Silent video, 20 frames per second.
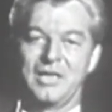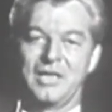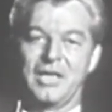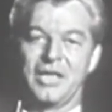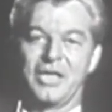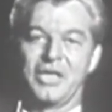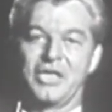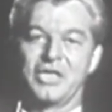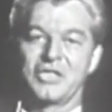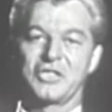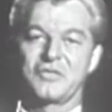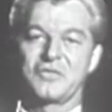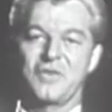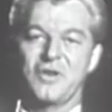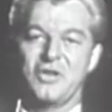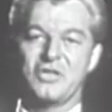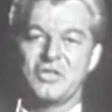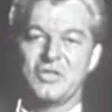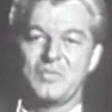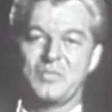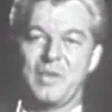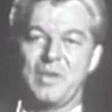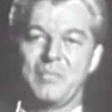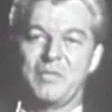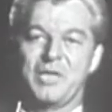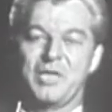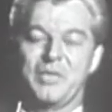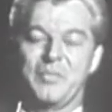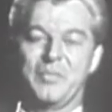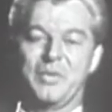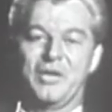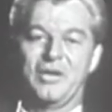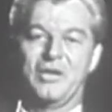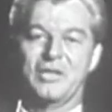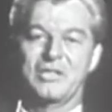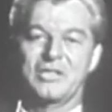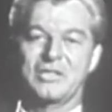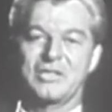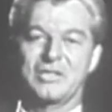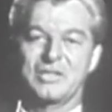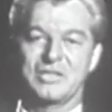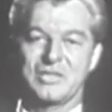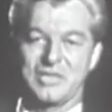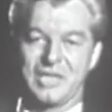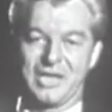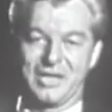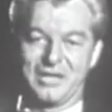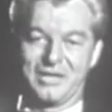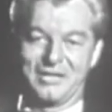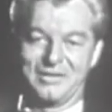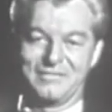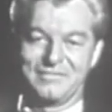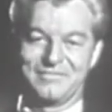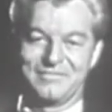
in his first public appearance as a singer.